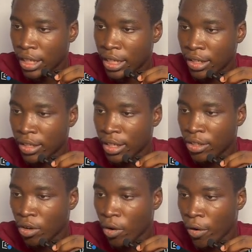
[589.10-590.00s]
Is
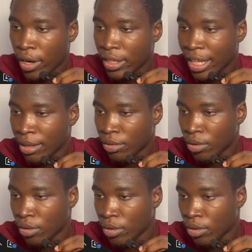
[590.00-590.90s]
this your current time
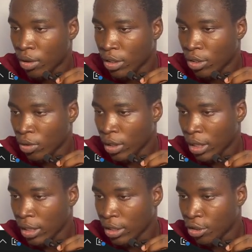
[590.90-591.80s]
zone? So it's
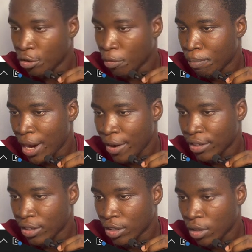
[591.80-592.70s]
showing Europe,
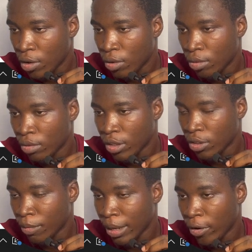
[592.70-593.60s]
Paris. No, it's
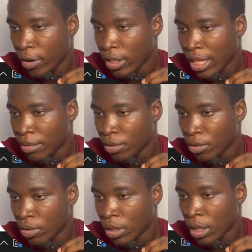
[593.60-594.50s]
not my current time
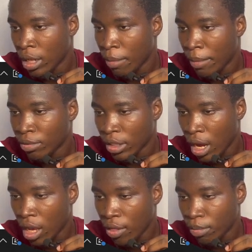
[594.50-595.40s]
zone.
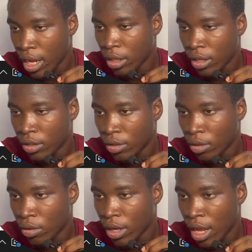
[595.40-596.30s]
Right, so
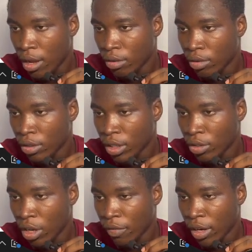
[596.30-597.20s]
now
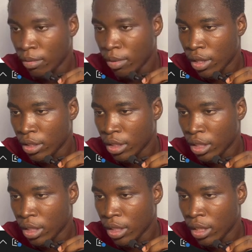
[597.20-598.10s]
search
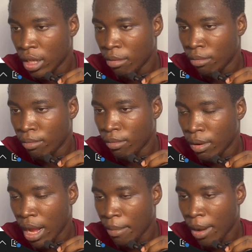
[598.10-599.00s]
availability.
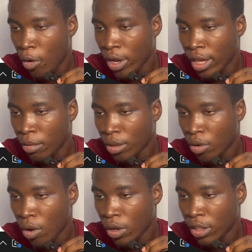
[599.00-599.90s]
I'm okay with
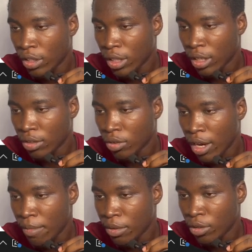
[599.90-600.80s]
all these things. So
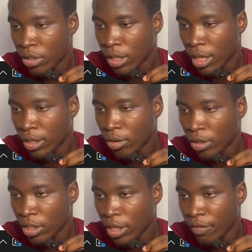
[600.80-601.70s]
let me just click
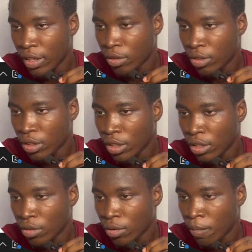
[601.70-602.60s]
save and
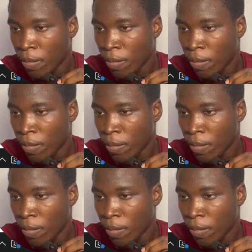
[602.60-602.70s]
continue.